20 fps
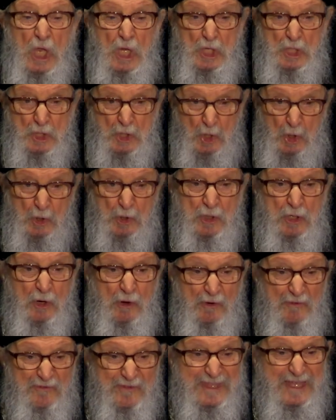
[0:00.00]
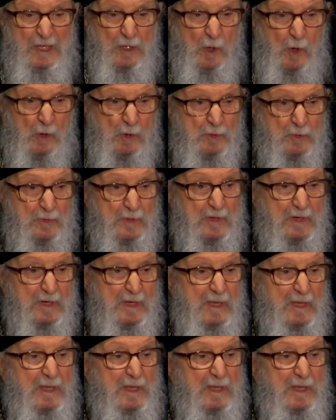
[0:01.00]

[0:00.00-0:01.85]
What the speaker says: none of their own.